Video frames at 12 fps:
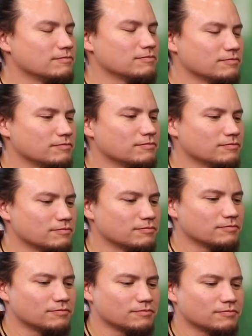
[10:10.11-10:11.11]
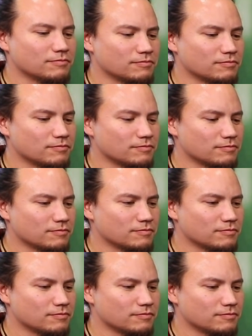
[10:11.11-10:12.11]

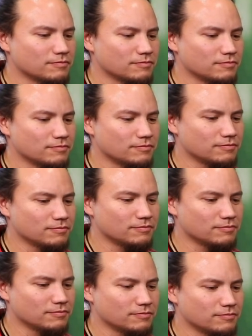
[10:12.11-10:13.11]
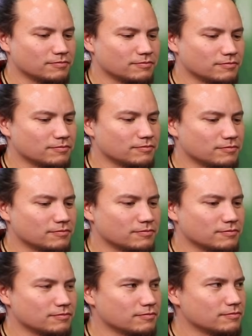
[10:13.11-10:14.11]

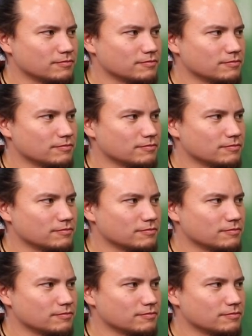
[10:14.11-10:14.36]
This person isn't speaking.